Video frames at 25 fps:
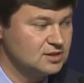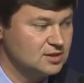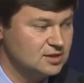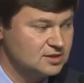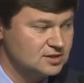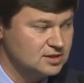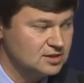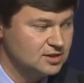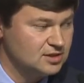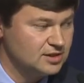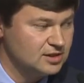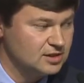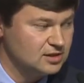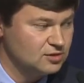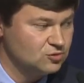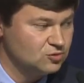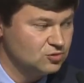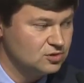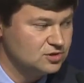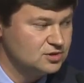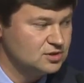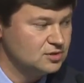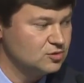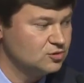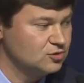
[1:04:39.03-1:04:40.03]
leaders
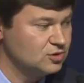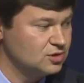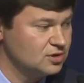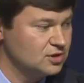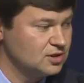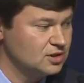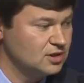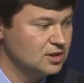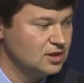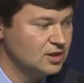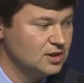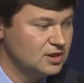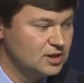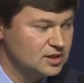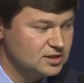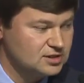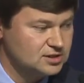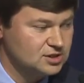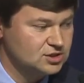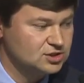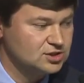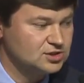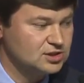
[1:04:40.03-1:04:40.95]
of our city